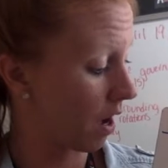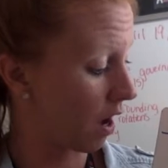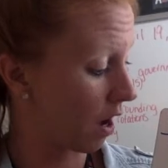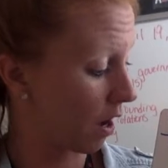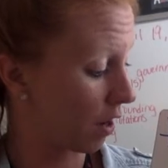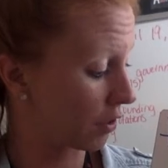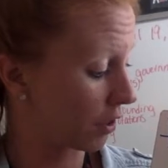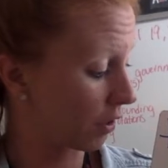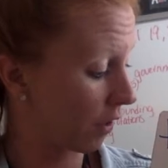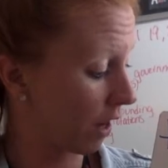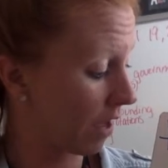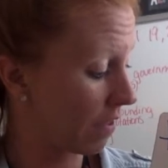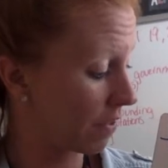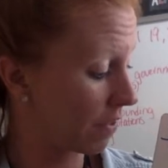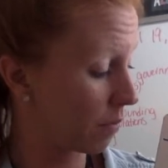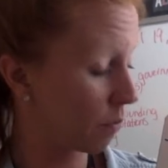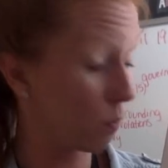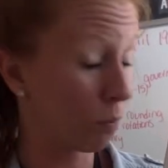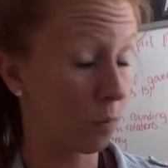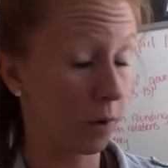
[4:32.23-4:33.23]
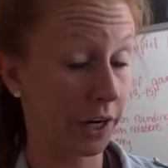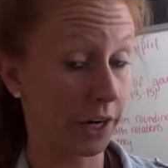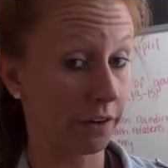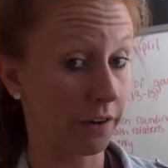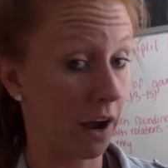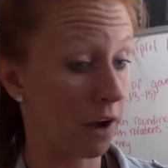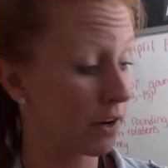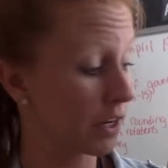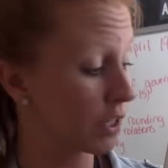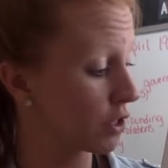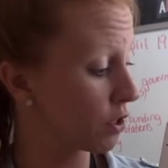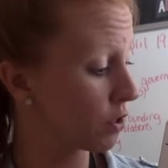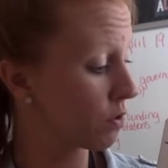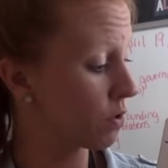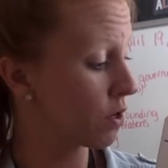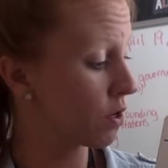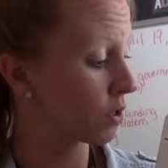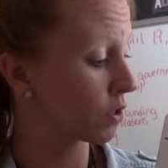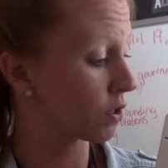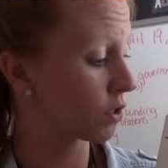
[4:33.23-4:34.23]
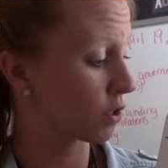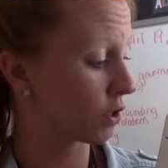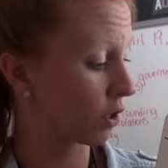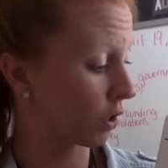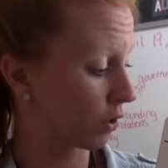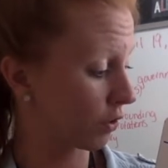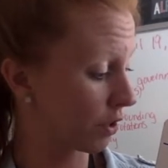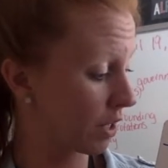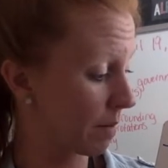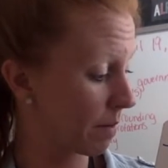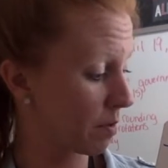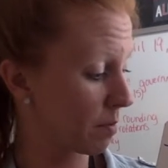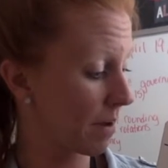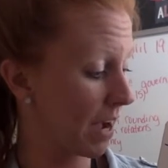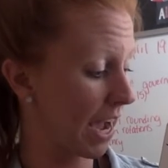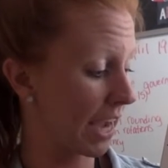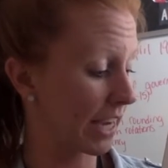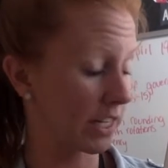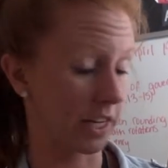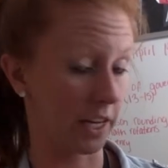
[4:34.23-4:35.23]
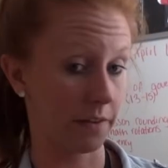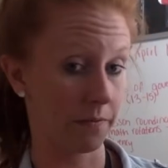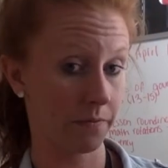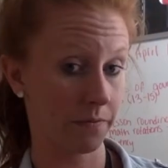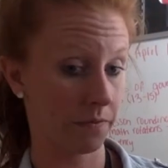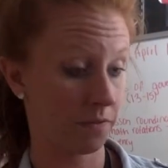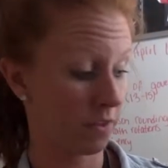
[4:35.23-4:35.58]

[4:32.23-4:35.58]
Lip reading: Underline where you're rounding to, circle the number behind it.